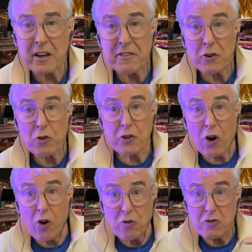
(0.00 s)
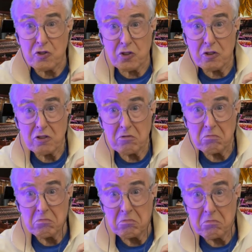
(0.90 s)
If you're the host,
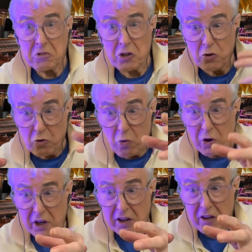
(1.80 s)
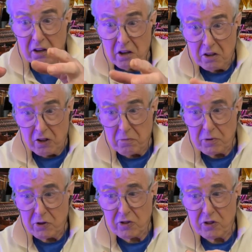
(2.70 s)
you're working
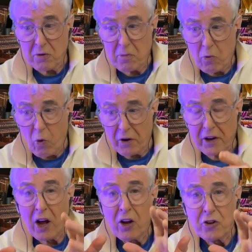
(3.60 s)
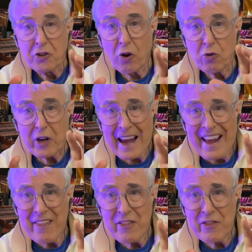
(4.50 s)
computer number one, don't
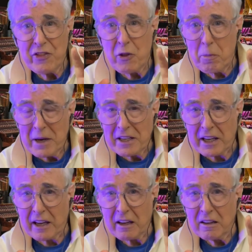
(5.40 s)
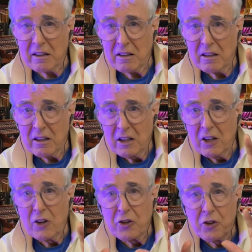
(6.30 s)
end the meeting.
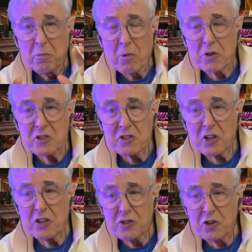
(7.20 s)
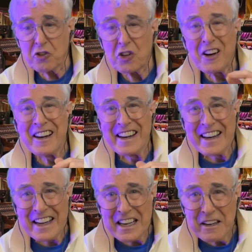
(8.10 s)
You must just
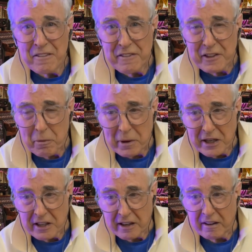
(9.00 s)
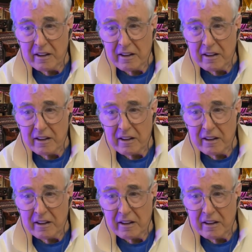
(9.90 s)
leave the meeting.